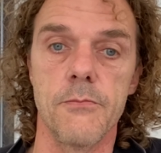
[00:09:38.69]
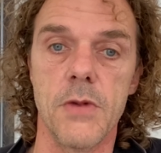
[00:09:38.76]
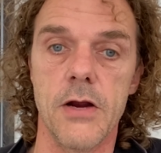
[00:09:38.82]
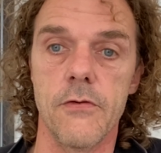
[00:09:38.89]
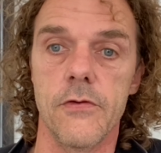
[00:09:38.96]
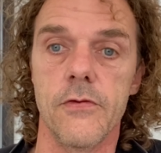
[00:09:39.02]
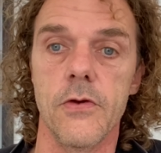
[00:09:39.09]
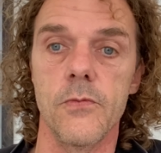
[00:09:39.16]

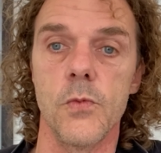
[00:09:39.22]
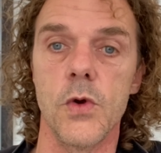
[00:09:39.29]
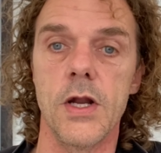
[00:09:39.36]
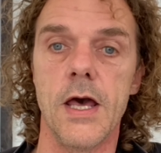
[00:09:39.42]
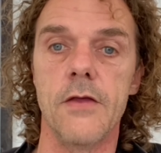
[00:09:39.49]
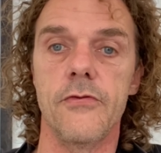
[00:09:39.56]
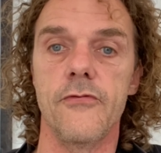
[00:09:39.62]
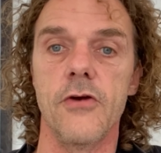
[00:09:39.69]
marathon
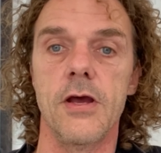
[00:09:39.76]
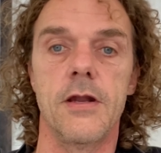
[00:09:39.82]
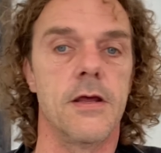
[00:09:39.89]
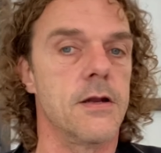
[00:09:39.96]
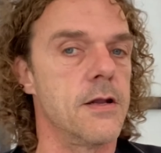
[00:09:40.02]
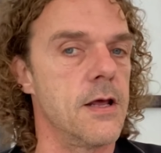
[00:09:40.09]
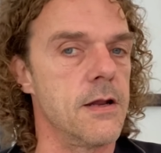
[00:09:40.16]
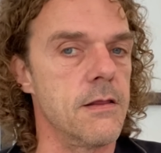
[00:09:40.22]
without
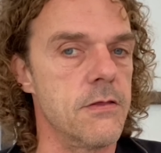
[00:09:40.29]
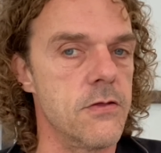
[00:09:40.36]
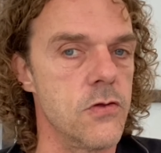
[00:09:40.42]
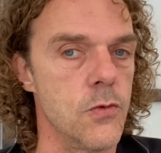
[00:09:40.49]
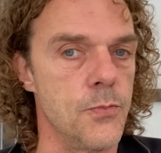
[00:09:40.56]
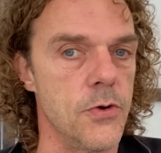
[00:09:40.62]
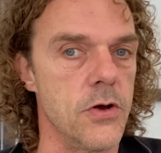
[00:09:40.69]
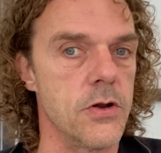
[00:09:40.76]
training, then it's
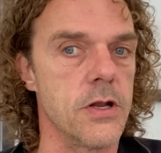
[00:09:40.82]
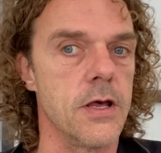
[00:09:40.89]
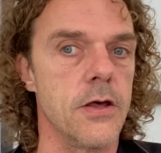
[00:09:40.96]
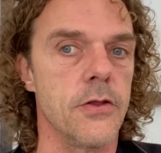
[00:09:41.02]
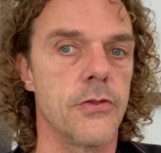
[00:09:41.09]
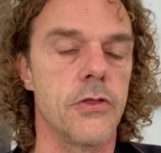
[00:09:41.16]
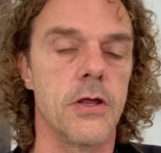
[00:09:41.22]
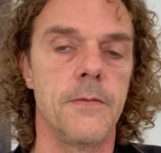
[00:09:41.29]
super
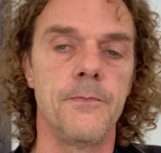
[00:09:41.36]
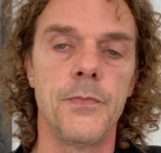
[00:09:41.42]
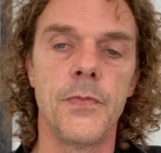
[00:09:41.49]
unhealthy.